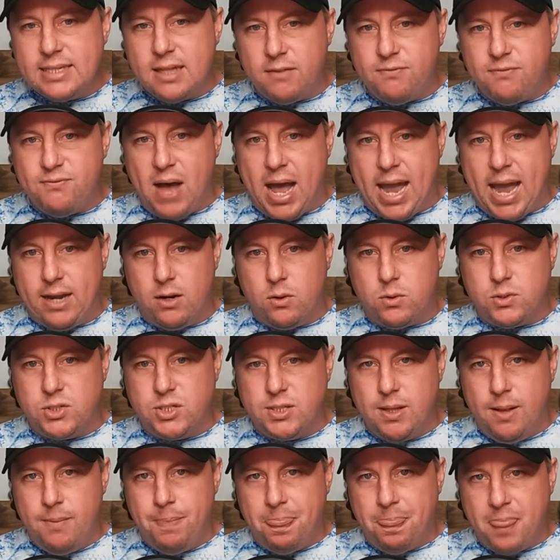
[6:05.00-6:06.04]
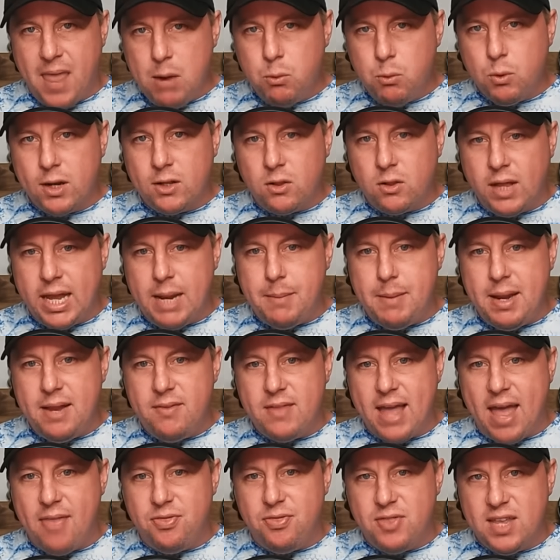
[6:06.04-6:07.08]
into the finals, they were claiming
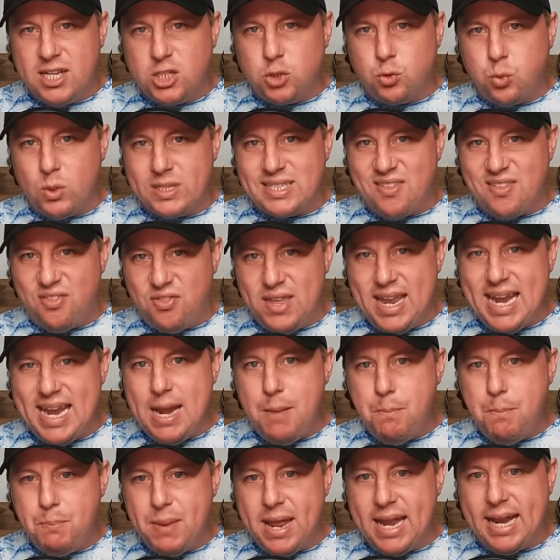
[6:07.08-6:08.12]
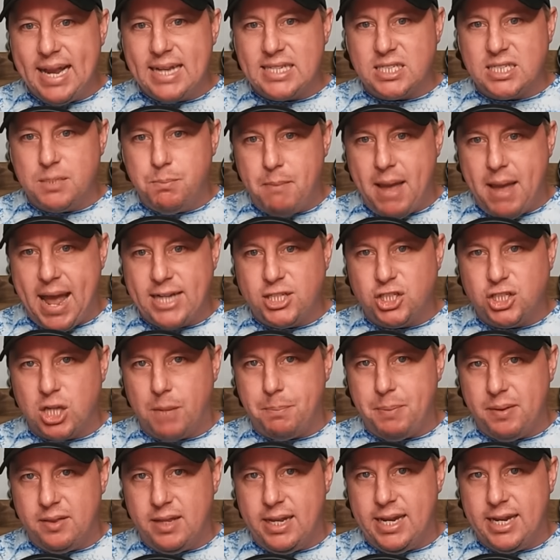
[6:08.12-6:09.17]
that this was the biggest
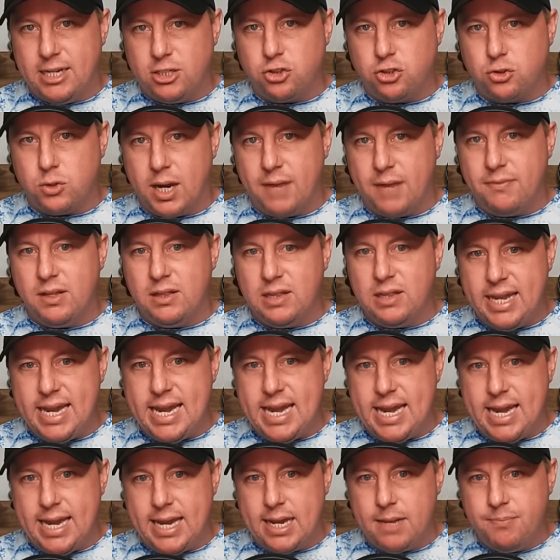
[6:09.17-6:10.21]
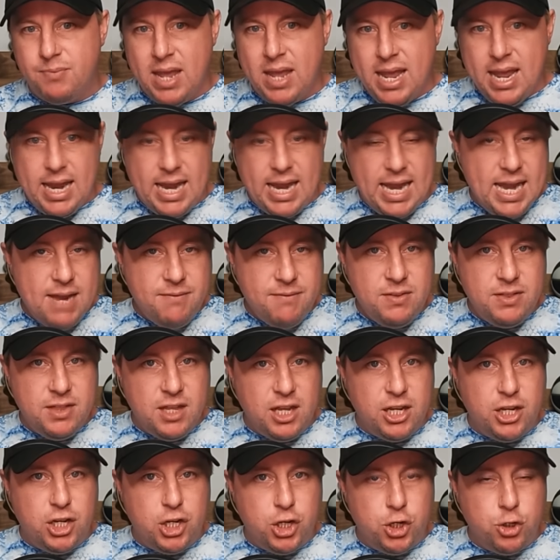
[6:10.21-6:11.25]
matchup in the history of the league. Even
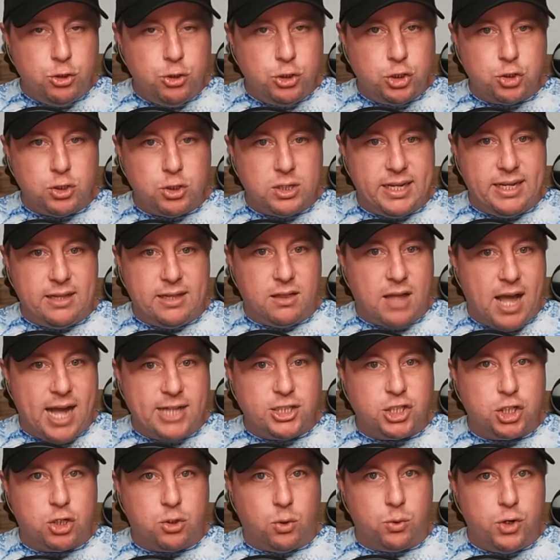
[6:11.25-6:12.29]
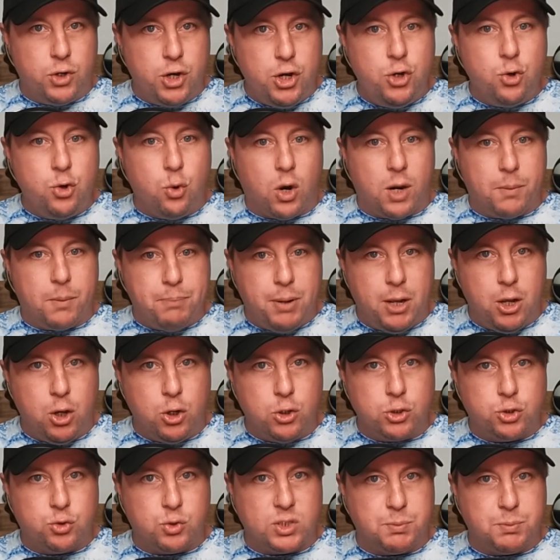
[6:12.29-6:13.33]
the usually logical New York
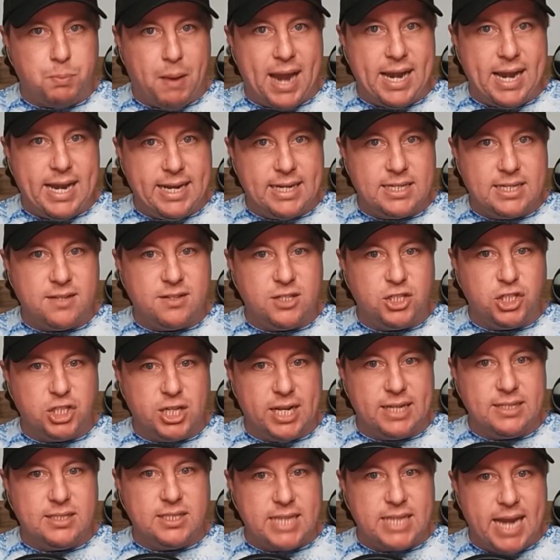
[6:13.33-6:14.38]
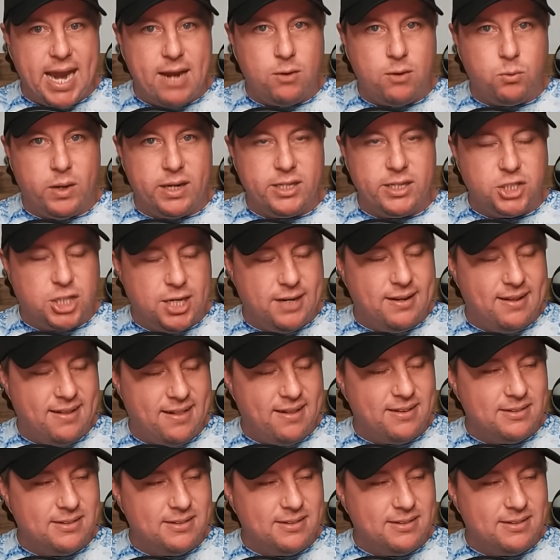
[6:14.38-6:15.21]
Post was biting into the shit sandwich.